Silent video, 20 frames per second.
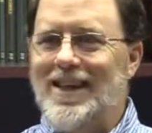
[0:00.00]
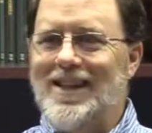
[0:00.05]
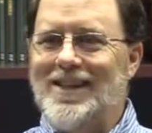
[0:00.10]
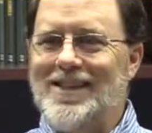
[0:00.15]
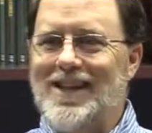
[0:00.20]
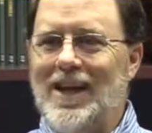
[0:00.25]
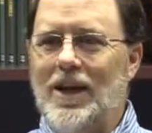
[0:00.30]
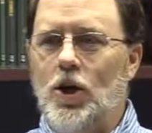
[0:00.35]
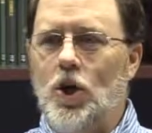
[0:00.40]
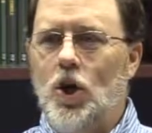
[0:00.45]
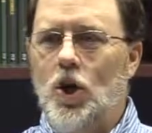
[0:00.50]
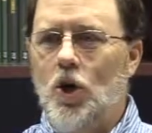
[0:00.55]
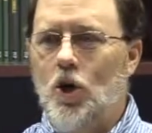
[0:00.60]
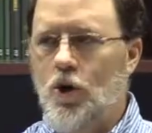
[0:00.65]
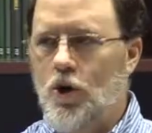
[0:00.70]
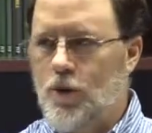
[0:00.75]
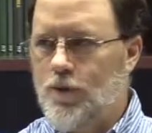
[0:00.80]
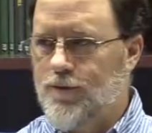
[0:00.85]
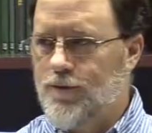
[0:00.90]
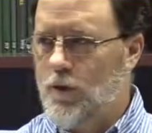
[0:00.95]
is a
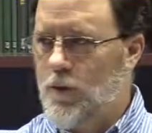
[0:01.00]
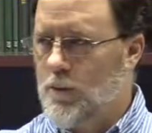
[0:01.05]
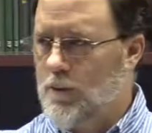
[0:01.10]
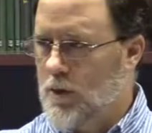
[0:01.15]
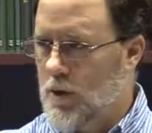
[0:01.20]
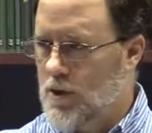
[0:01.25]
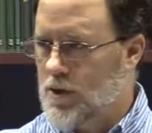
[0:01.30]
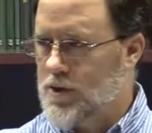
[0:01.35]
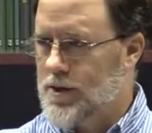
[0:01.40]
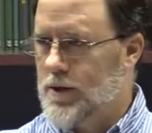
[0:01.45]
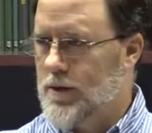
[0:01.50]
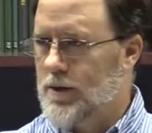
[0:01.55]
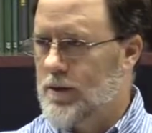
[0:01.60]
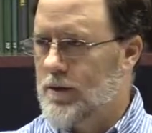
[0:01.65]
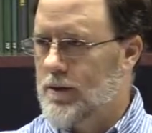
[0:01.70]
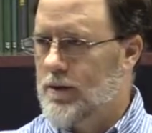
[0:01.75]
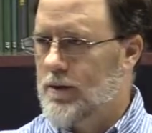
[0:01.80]
hurtful person?